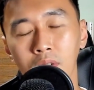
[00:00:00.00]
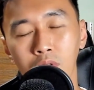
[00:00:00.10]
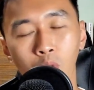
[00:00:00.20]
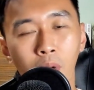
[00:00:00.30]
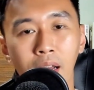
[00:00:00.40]

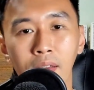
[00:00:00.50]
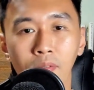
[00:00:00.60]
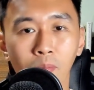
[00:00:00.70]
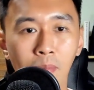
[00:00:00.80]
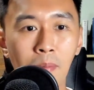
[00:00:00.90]
So what I
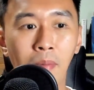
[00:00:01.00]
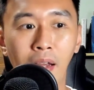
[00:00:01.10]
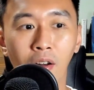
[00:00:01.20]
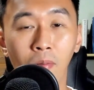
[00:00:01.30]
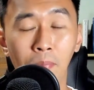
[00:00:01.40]
mean by
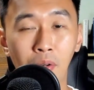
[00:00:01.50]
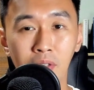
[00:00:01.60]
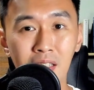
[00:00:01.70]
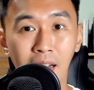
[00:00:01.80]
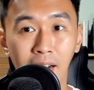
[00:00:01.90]
compounder,
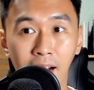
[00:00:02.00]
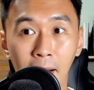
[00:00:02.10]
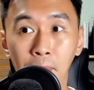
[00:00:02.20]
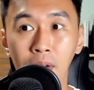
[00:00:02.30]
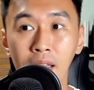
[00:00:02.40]
these are
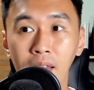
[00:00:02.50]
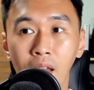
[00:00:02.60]
companies